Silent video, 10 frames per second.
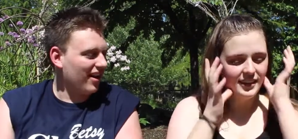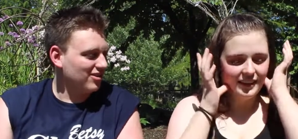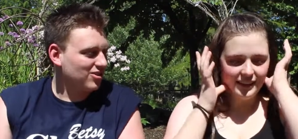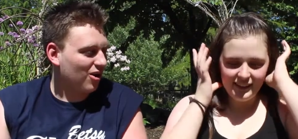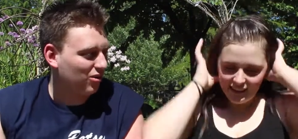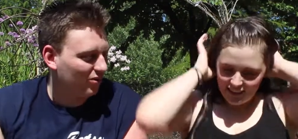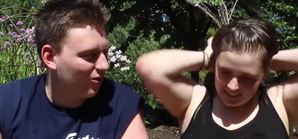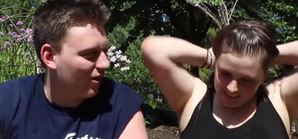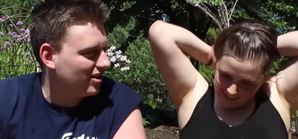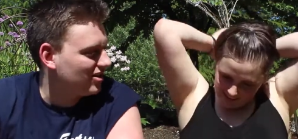Speaker 1: gonna ask our
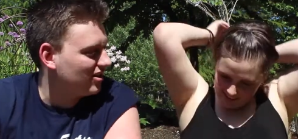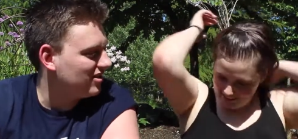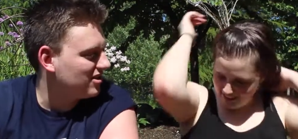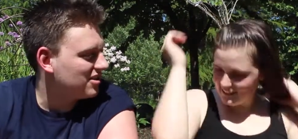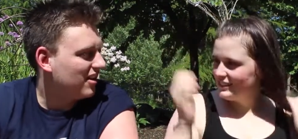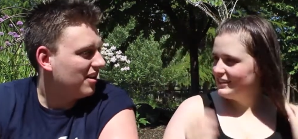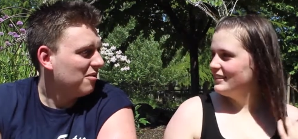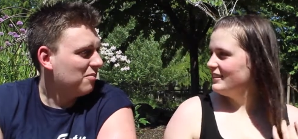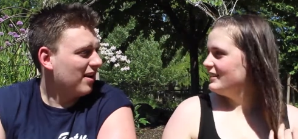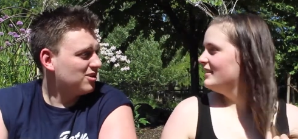three questions.
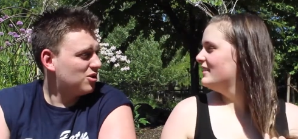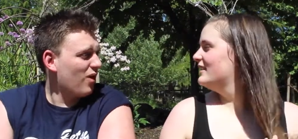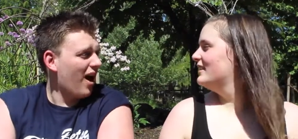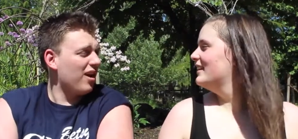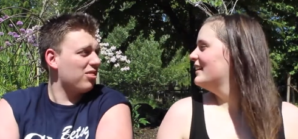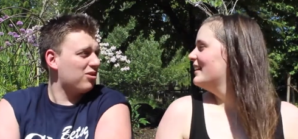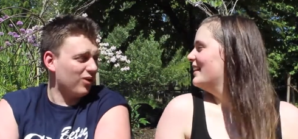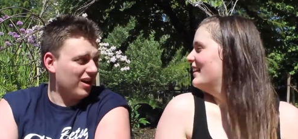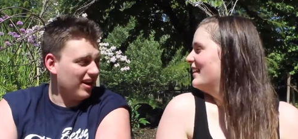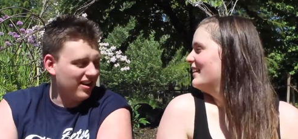Best two out of
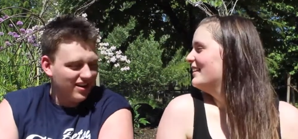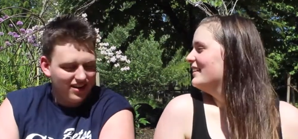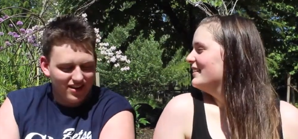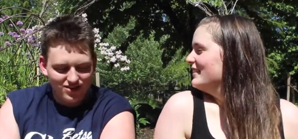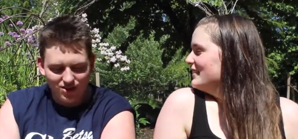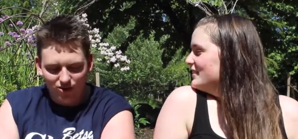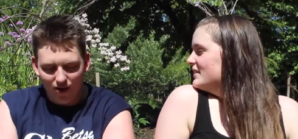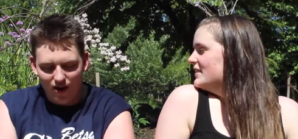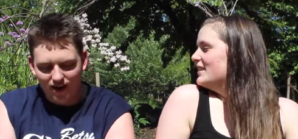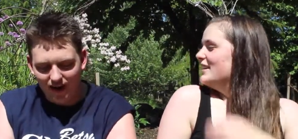three. So you
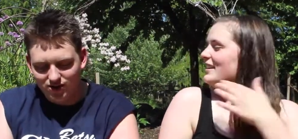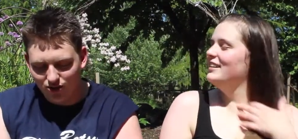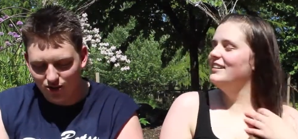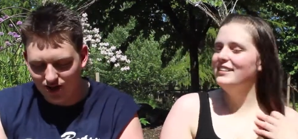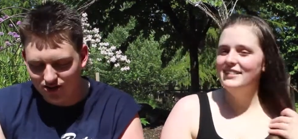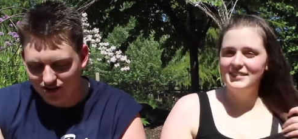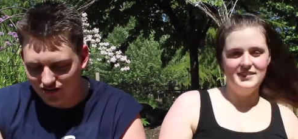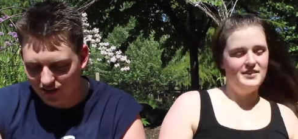go ahead and ask your questions